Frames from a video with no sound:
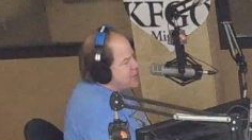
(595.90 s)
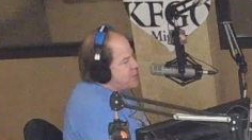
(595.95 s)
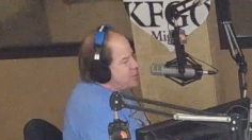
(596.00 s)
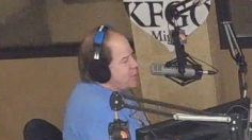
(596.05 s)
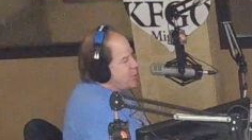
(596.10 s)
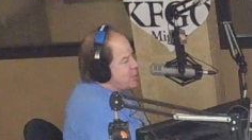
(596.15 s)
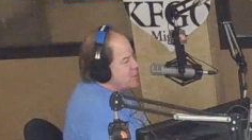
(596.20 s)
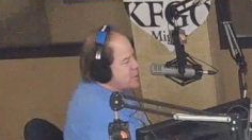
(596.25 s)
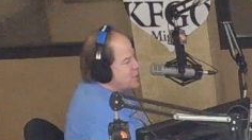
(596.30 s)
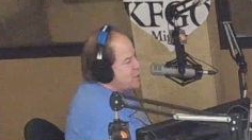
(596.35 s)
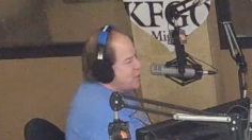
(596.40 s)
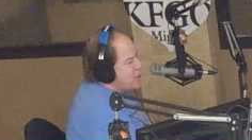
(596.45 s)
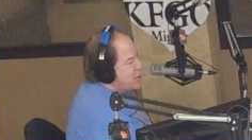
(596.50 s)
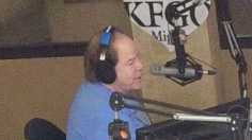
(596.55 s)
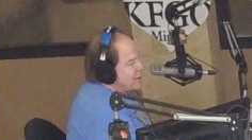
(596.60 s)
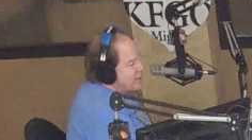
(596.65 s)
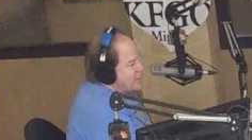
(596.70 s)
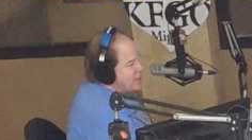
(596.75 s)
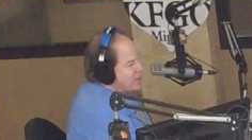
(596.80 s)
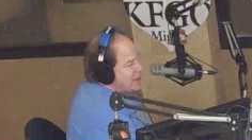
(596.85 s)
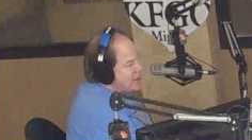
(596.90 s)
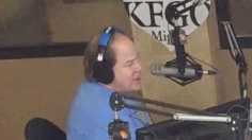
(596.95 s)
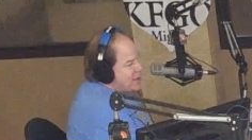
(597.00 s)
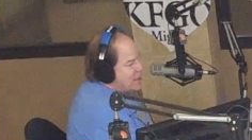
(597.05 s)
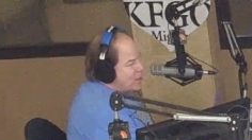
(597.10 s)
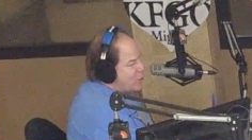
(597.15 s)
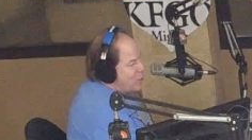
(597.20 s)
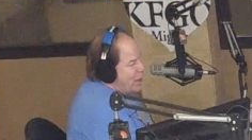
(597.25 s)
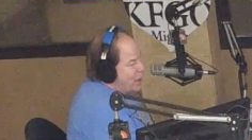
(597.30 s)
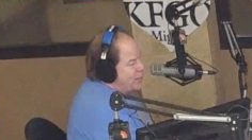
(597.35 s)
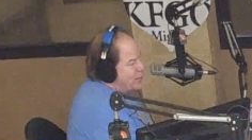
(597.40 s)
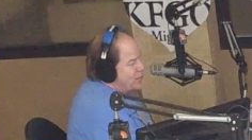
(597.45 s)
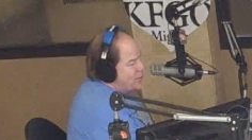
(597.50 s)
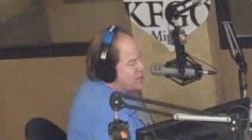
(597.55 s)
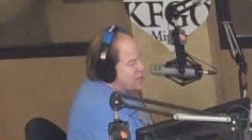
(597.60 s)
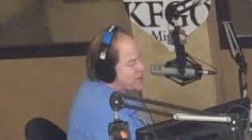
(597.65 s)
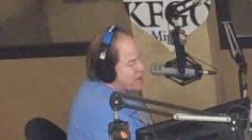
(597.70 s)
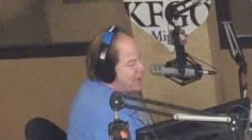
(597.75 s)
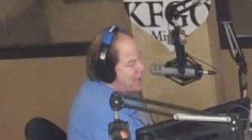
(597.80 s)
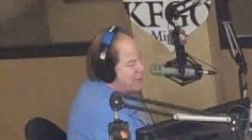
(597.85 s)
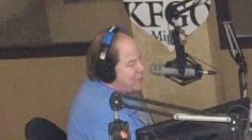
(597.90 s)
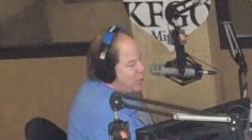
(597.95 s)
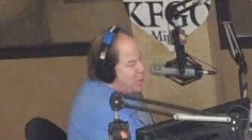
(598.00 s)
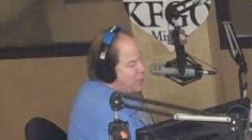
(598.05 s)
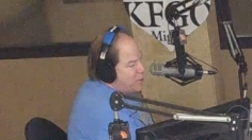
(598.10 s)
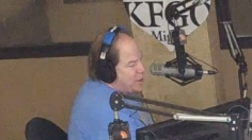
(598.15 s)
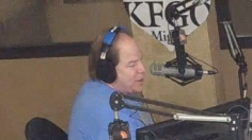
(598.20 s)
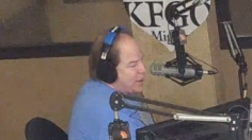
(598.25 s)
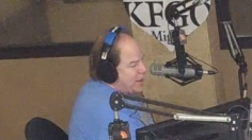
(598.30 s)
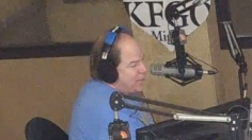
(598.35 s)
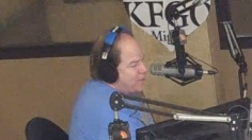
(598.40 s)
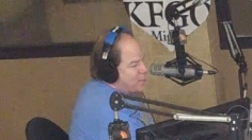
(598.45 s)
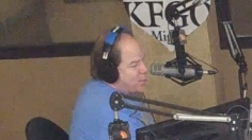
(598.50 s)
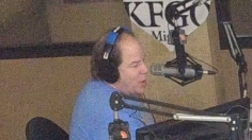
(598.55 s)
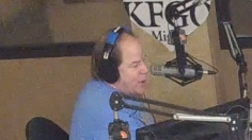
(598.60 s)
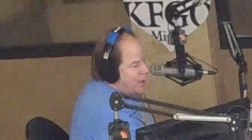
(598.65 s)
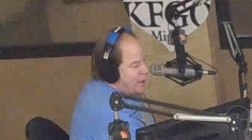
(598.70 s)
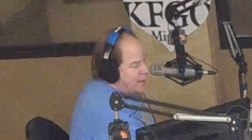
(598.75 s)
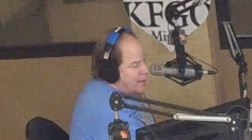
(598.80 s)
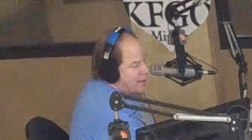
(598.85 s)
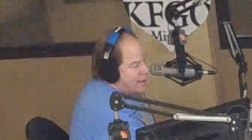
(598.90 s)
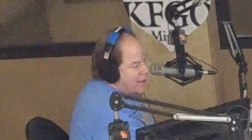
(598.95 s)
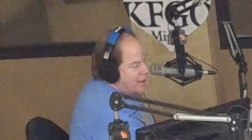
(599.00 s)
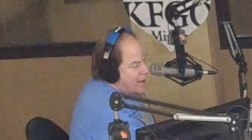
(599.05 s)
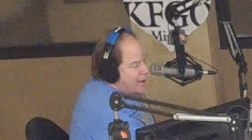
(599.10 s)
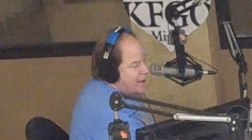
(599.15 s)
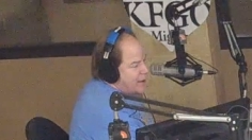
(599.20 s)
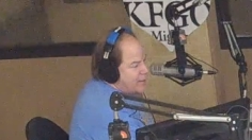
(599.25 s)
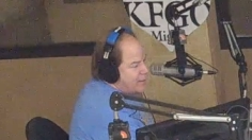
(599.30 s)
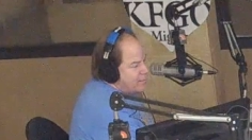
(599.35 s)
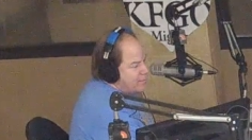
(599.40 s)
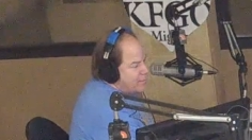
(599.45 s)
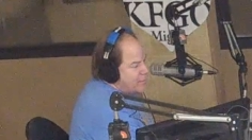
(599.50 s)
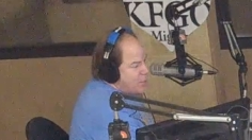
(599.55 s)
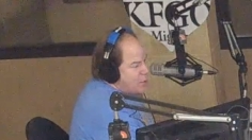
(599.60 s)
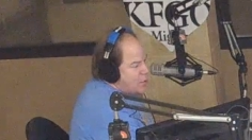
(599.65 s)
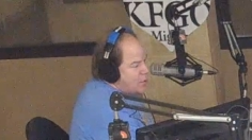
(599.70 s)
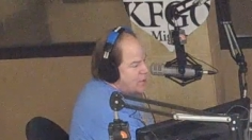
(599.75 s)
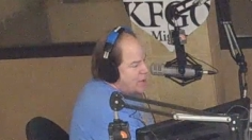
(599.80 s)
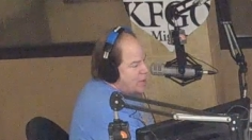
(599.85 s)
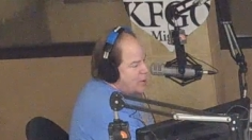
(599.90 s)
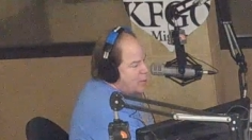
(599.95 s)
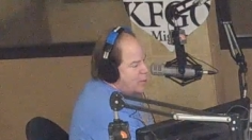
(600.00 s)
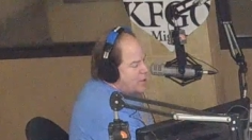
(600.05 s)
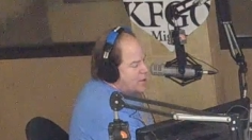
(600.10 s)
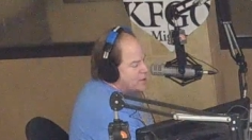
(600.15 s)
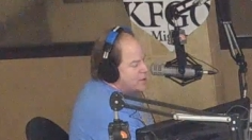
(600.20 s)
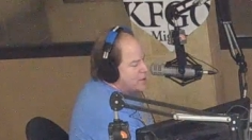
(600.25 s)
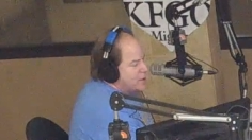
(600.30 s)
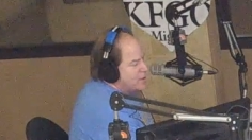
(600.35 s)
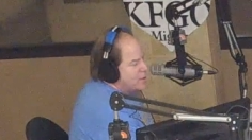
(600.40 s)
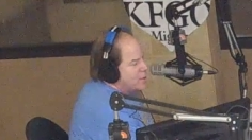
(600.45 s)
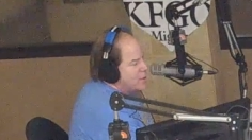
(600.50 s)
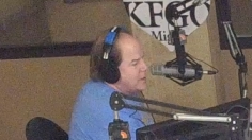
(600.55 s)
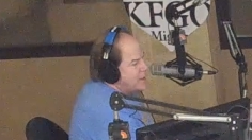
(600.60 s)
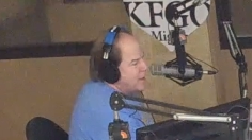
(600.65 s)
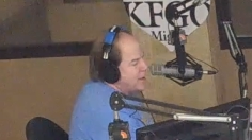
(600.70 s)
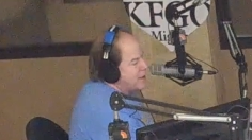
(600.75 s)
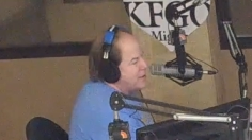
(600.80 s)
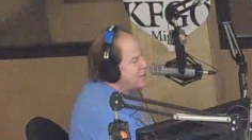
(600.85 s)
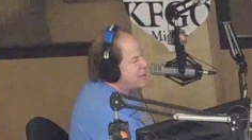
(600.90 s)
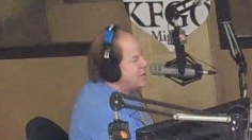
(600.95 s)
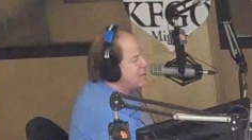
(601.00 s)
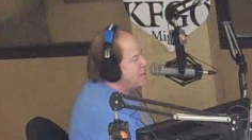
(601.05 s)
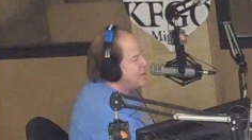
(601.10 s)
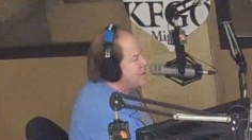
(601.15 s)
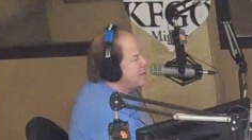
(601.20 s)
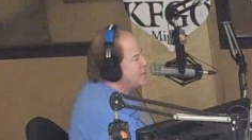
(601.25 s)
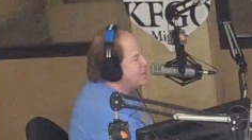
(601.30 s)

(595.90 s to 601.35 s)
football squaring off. While we've just got a moment left, Brian, Odell Wilson entered the